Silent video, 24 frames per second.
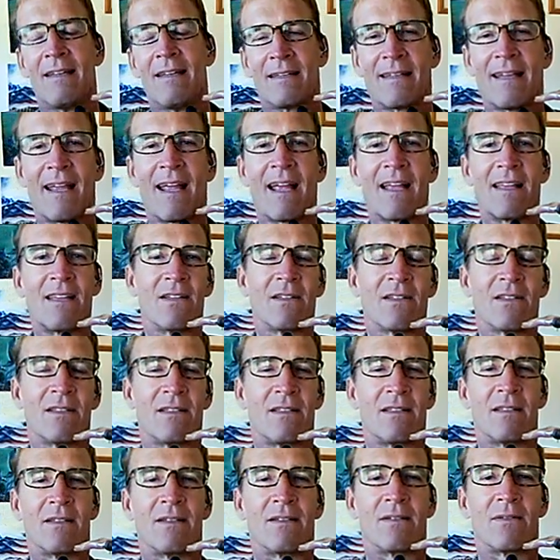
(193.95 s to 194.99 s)
Daniel,
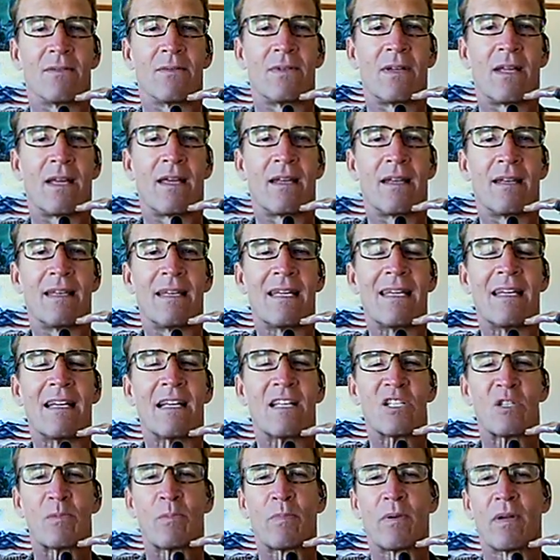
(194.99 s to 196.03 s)
and we had a neat
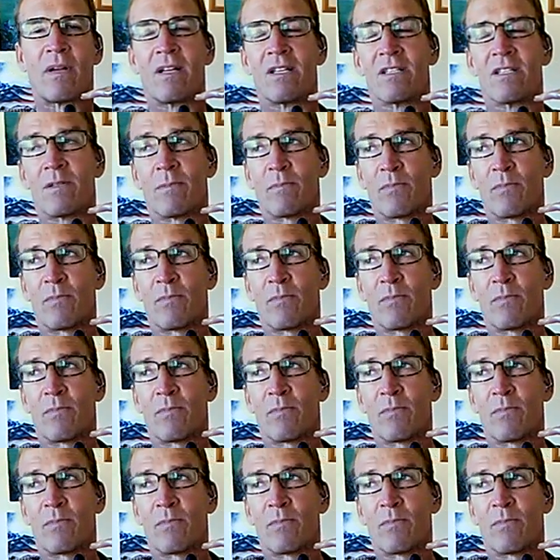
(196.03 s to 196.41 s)
experience,